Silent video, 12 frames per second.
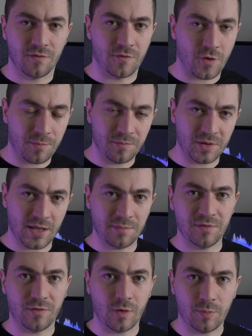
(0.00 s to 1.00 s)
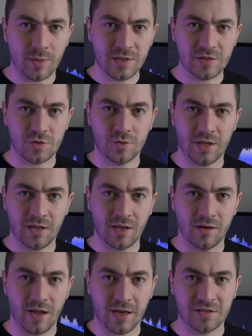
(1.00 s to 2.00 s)
from game development so they
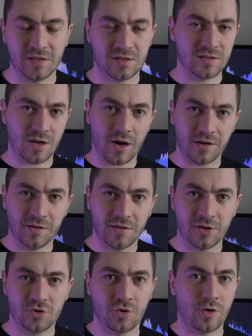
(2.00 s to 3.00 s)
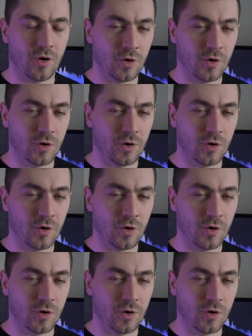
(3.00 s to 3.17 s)
can access architecture,